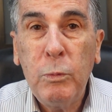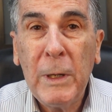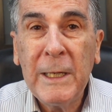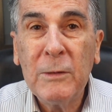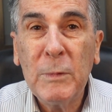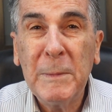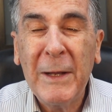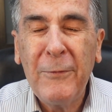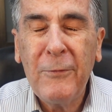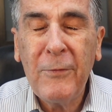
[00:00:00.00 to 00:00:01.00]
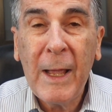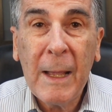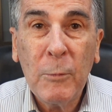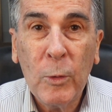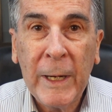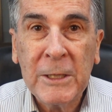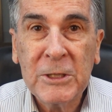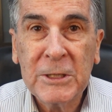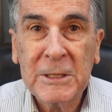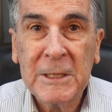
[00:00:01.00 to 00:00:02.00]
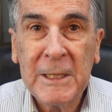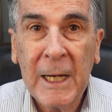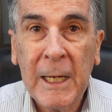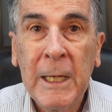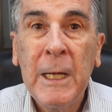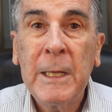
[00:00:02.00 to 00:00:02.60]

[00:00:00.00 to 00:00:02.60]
Pregnant women are far more anxious today